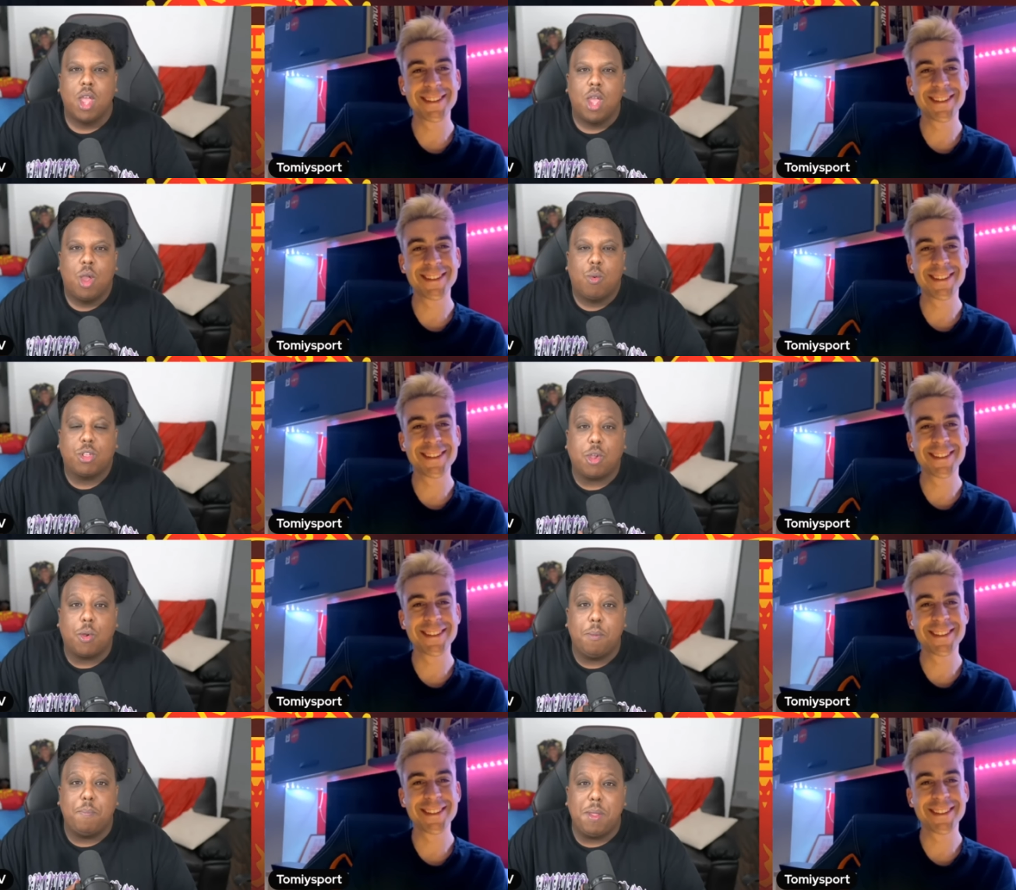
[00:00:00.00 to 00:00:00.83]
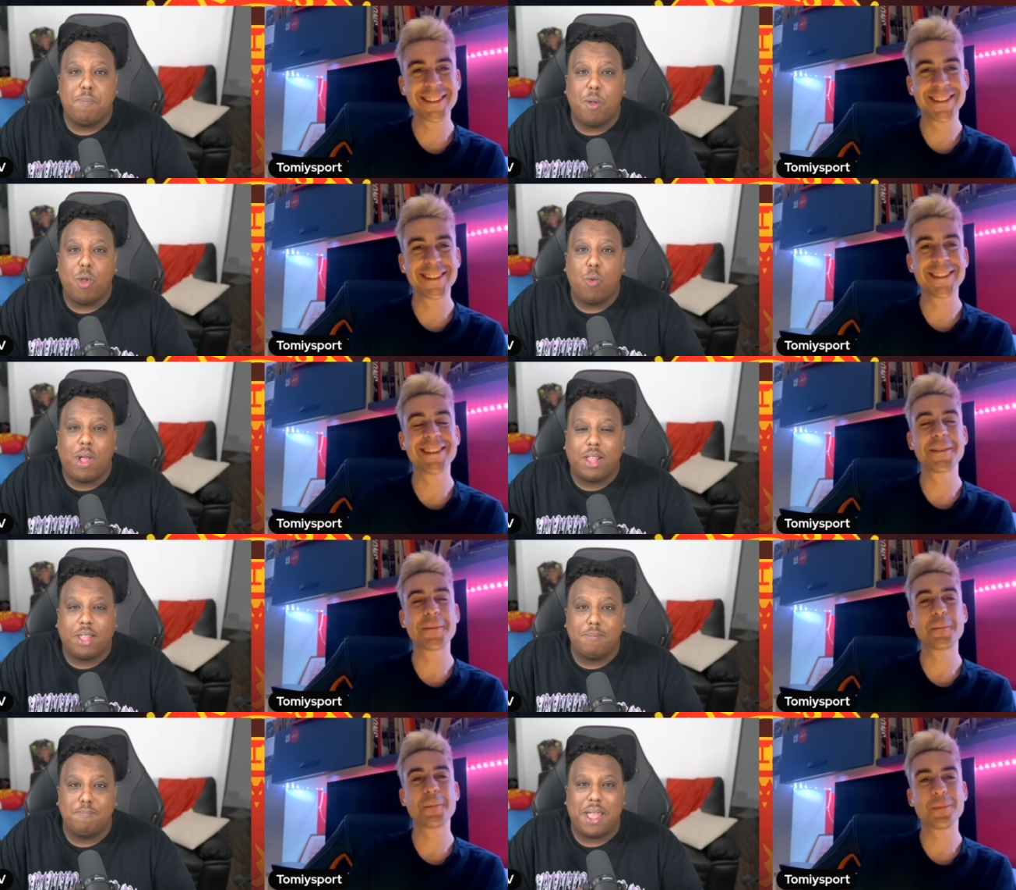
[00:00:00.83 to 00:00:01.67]
Speaker 1: What's going on, people?
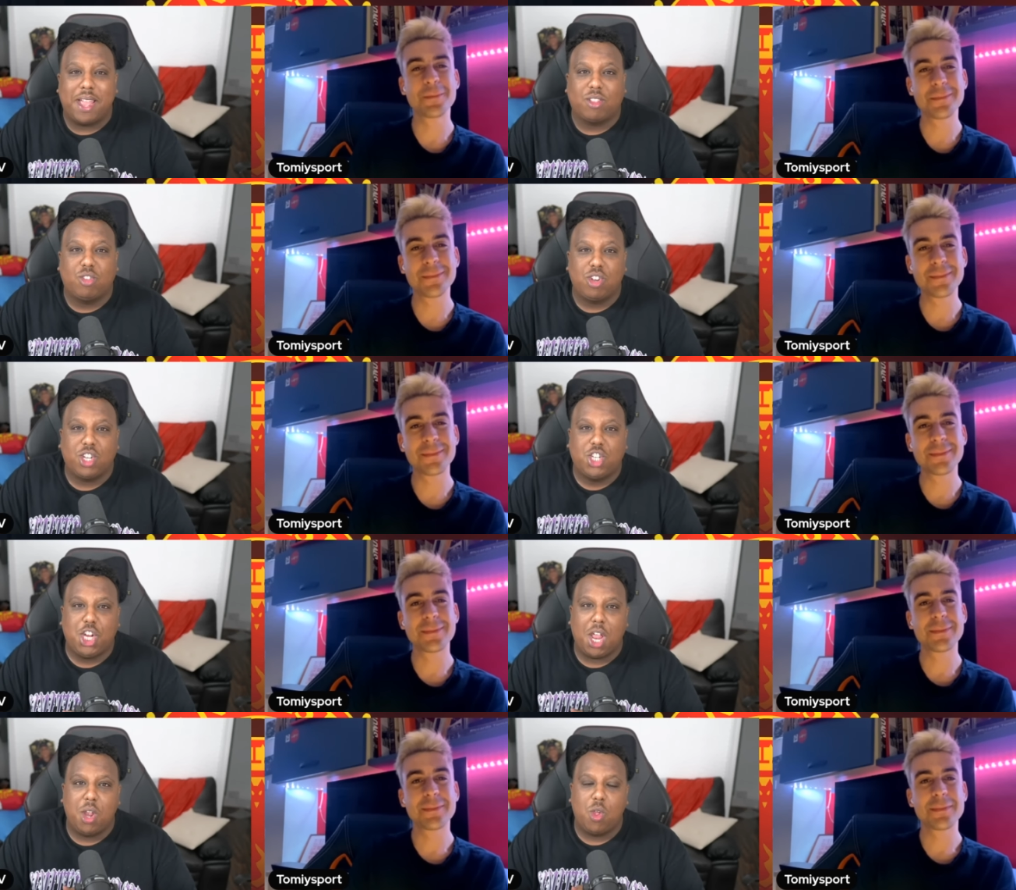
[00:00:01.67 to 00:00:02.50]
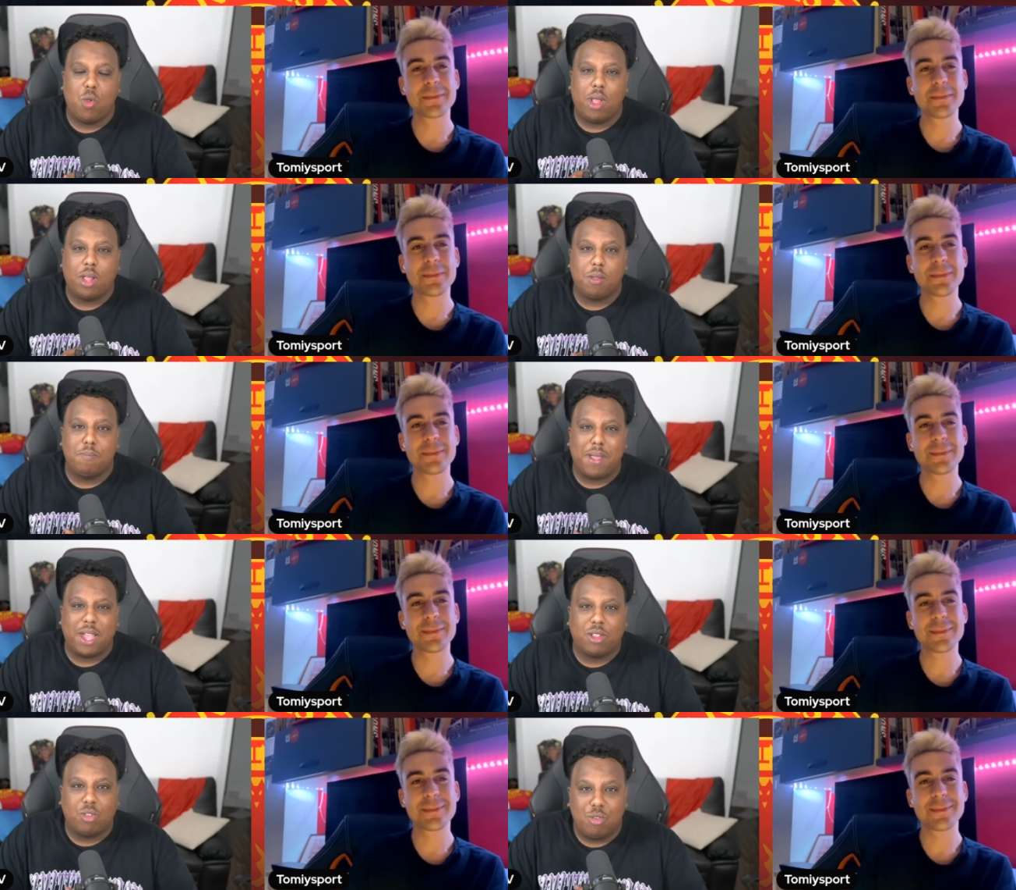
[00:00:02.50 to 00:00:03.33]
Welcome back to the channel. Welcome
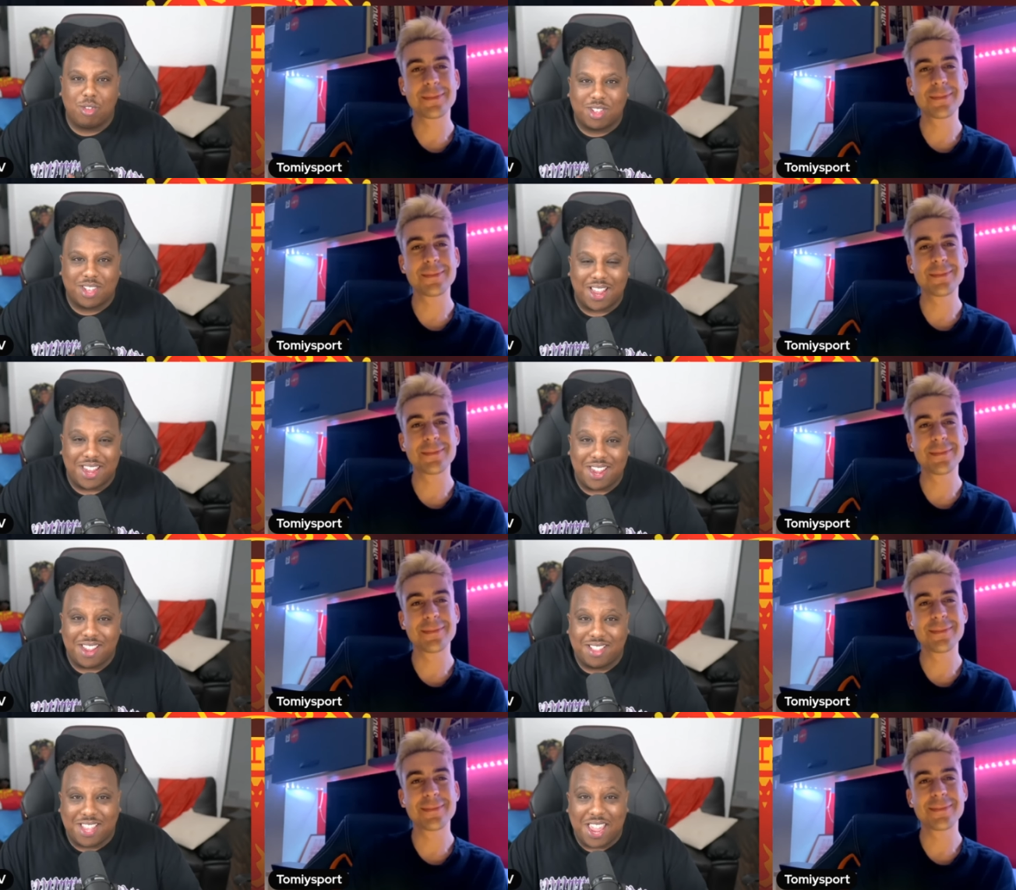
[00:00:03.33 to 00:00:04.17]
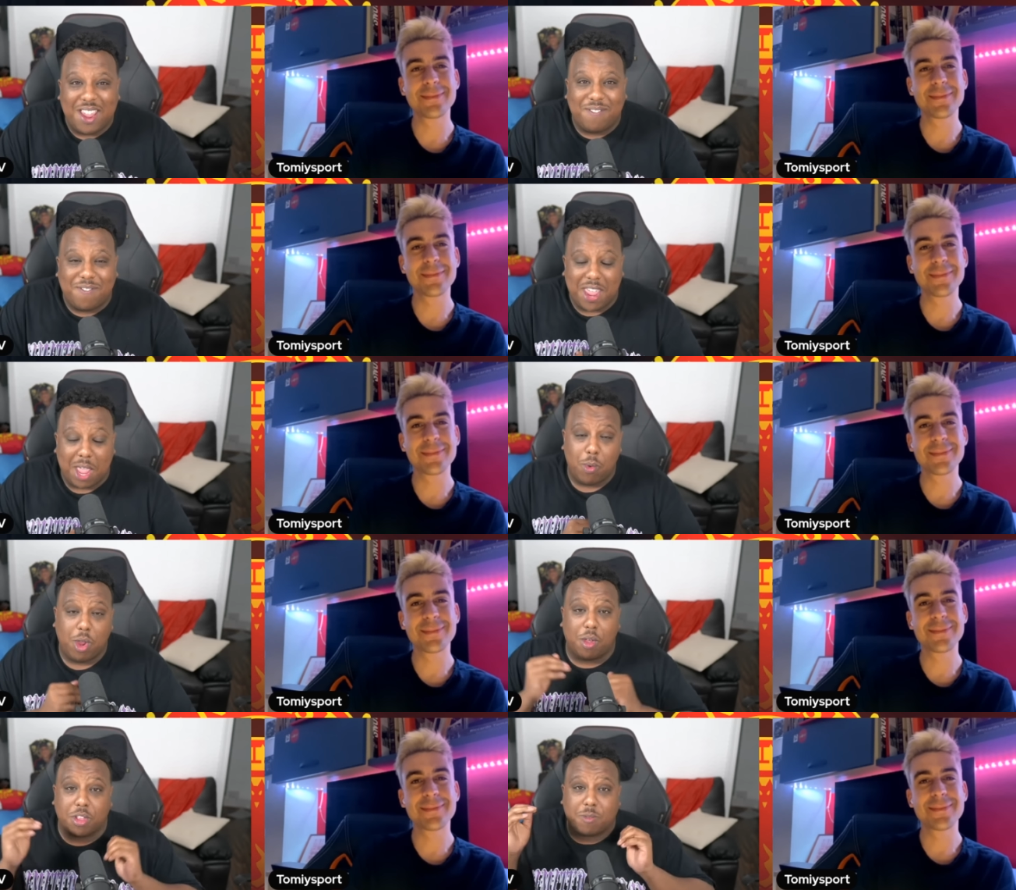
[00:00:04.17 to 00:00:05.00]
back to Saeed TV. And
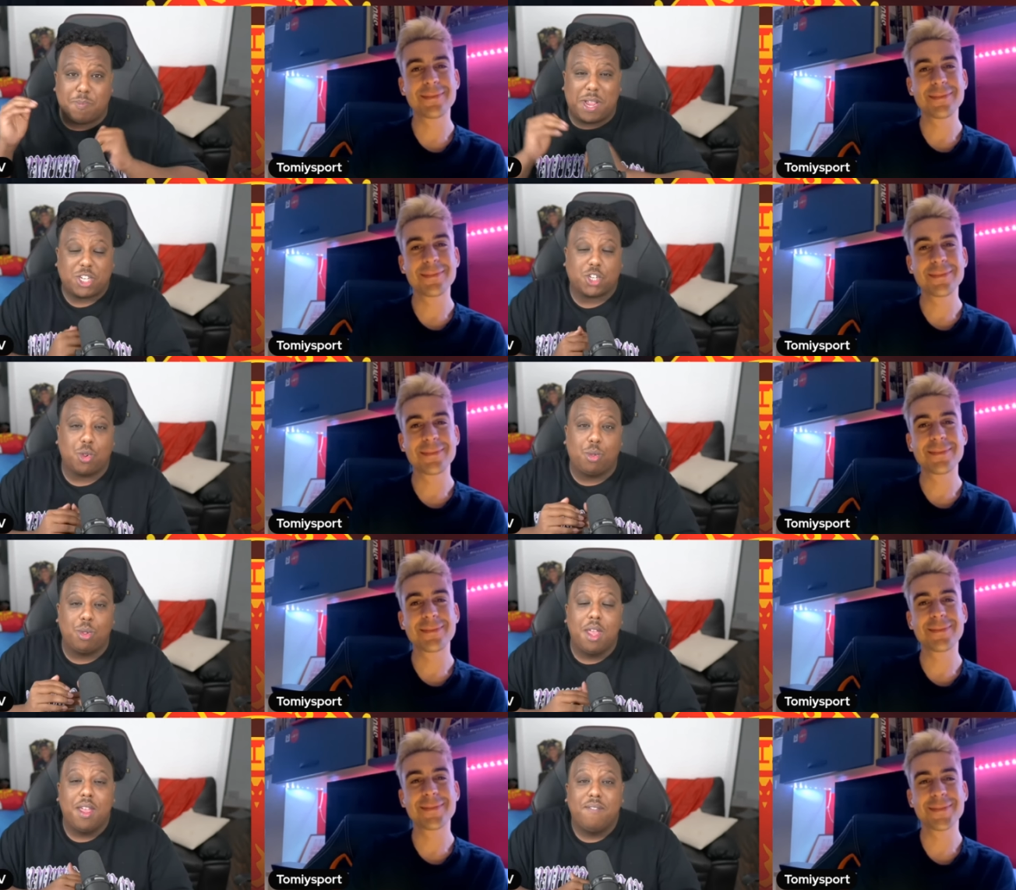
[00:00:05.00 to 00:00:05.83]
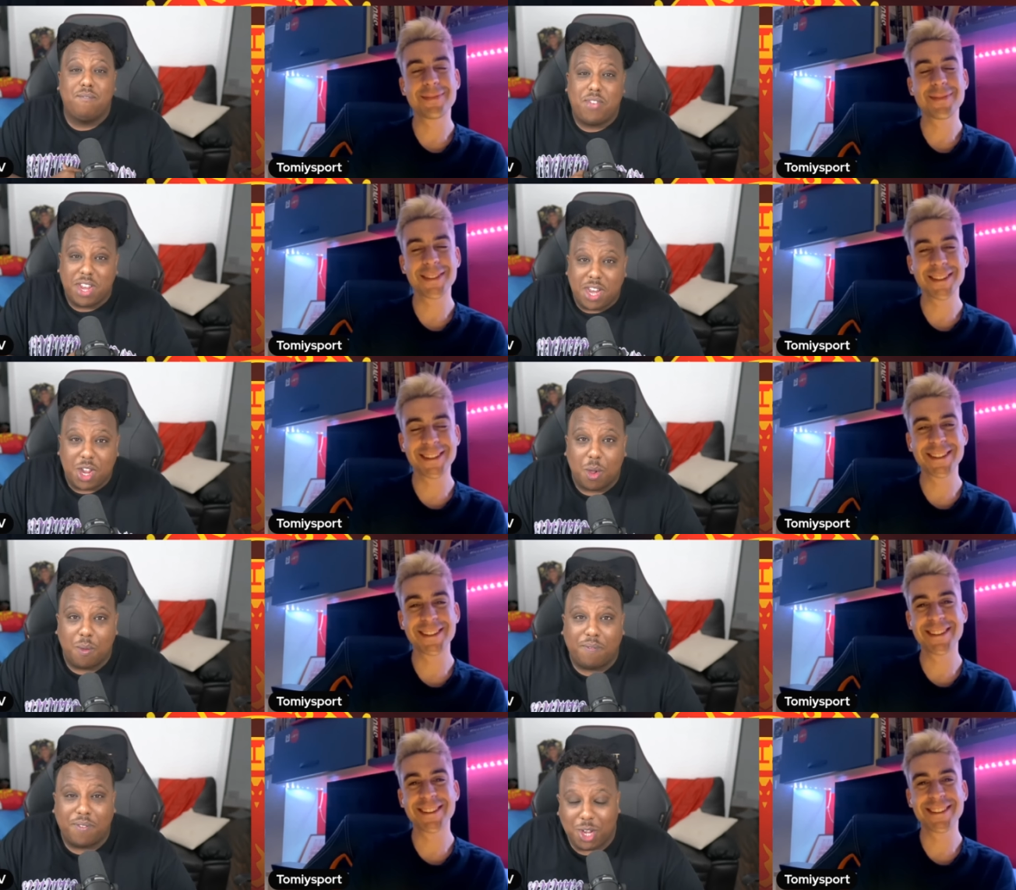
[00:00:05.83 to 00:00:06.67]
we got special
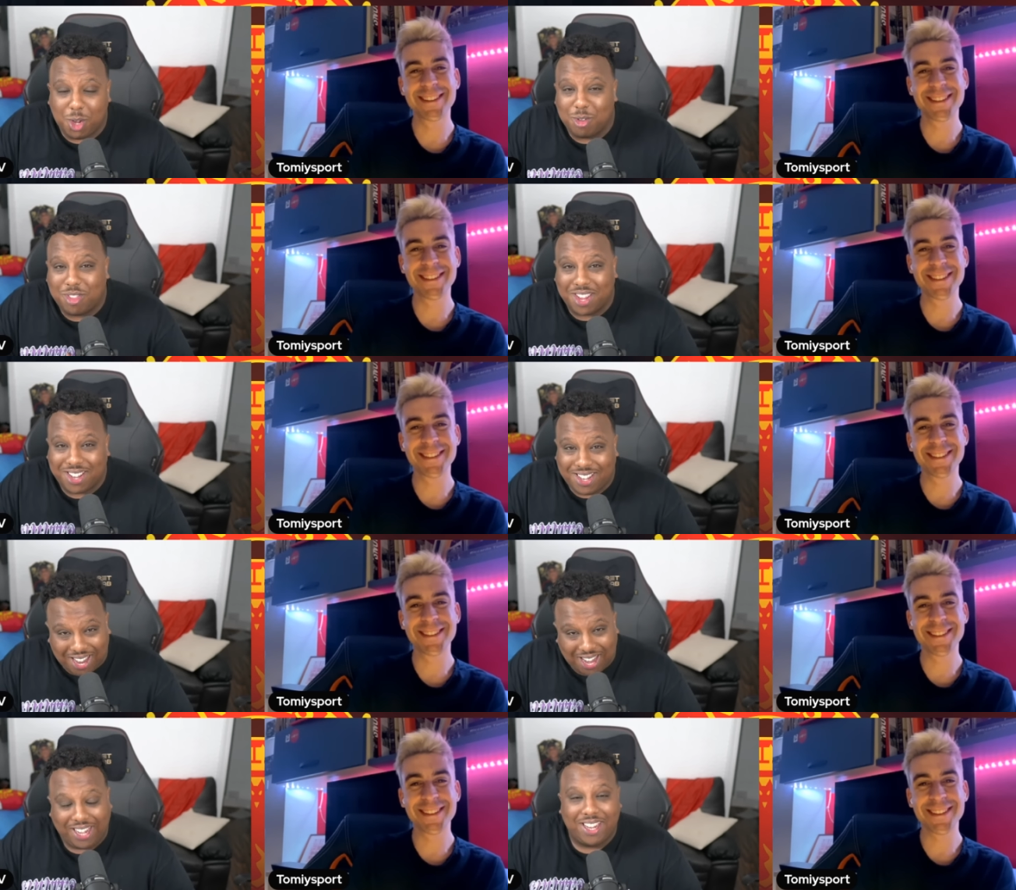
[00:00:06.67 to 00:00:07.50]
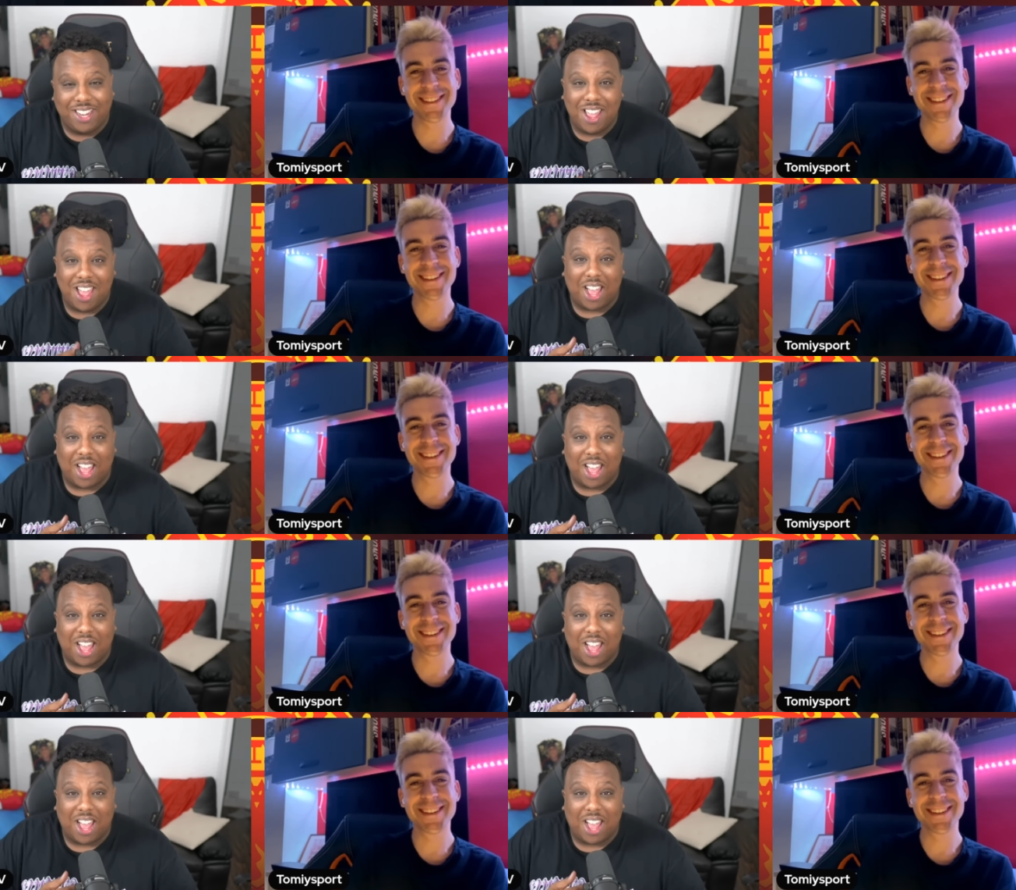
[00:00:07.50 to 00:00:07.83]
video for you today.